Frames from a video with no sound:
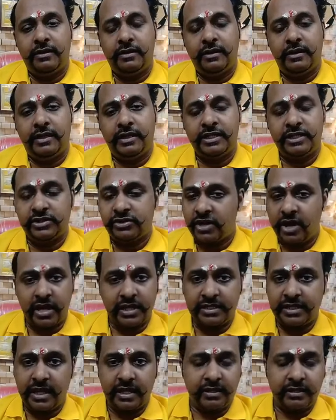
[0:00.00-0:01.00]
It is
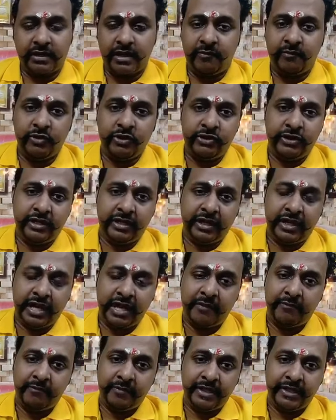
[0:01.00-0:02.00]
not that community
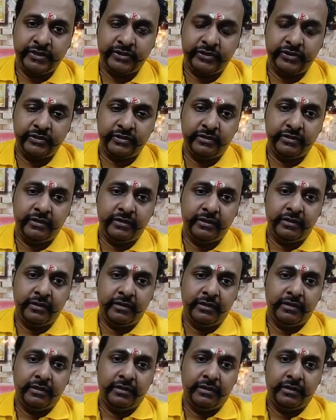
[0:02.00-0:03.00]
rehab means
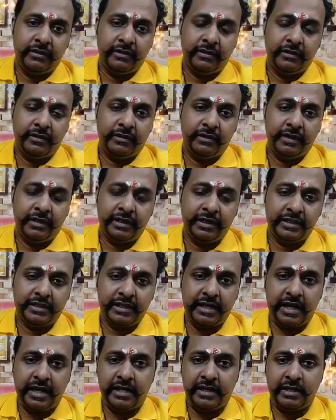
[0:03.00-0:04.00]
it is
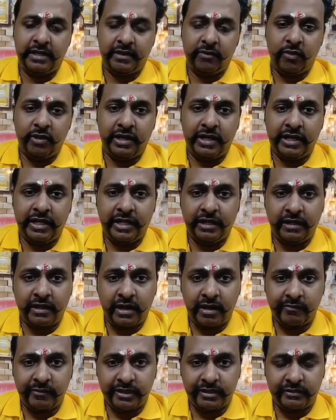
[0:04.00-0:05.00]
like uh, only
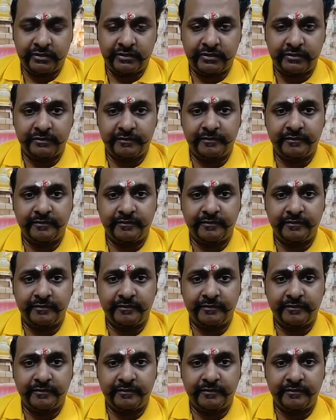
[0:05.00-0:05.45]
ergonomics